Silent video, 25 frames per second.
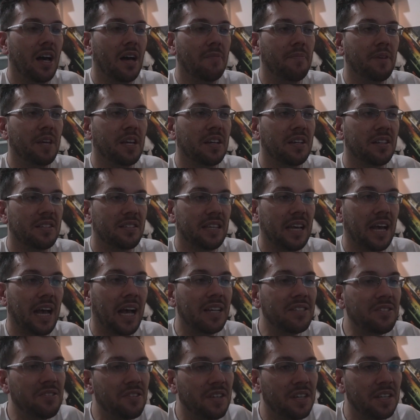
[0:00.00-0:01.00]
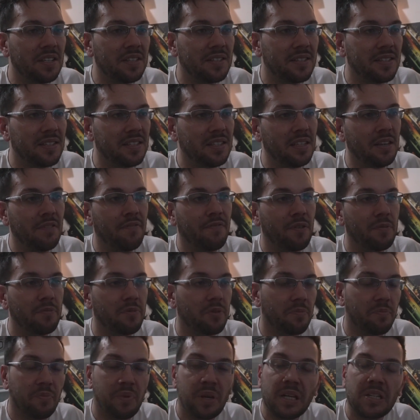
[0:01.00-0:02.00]
Because as you can see from the
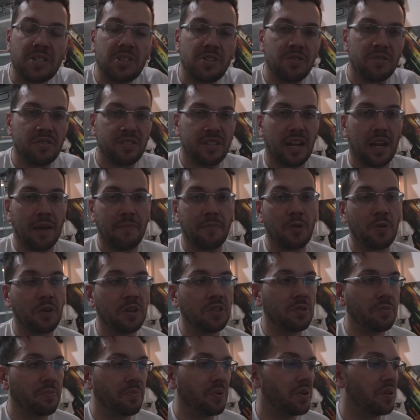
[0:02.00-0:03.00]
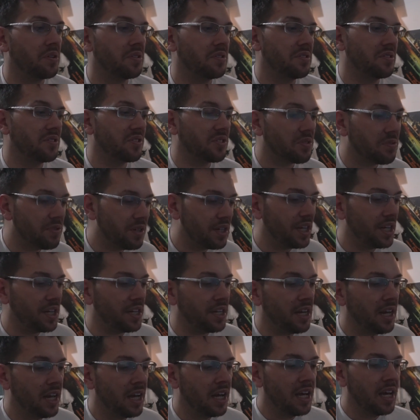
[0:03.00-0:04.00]
pictures that I'm going to put on the
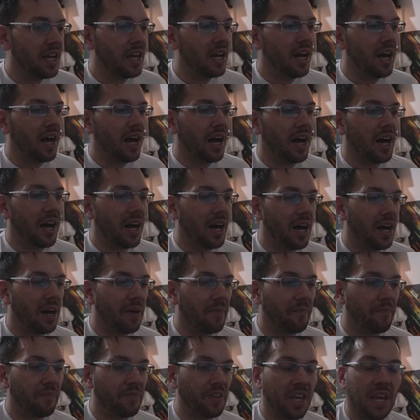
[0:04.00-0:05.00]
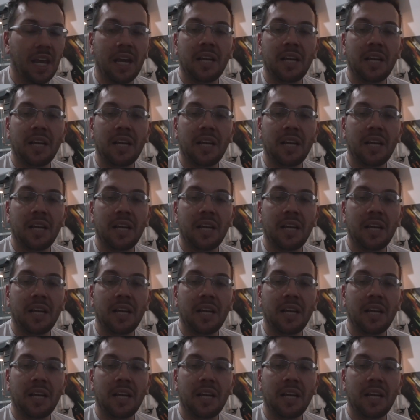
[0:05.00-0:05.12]
screen, the